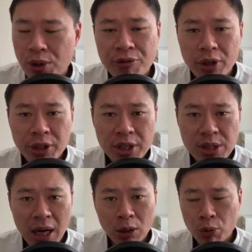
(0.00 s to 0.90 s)
if earnings
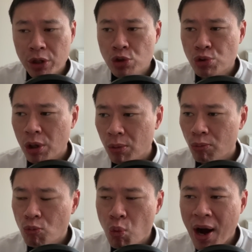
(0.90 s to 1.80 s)
are looking strong,
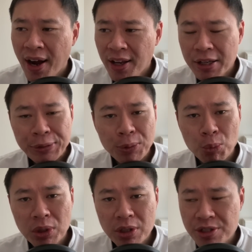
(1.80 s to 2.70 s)
why in the
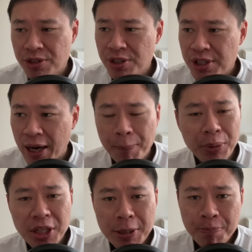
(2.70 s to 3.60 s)
world is this
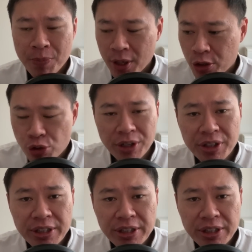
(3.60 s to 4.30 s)
company trending